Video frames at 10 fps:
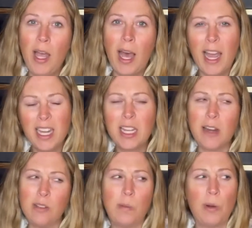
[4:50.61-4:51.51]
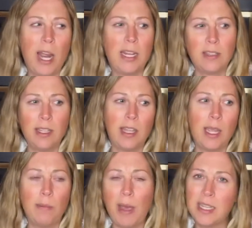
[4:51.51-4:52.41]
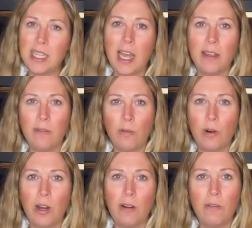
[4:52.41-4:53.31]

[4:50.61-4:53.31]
I had kind of sporadically like pet sat for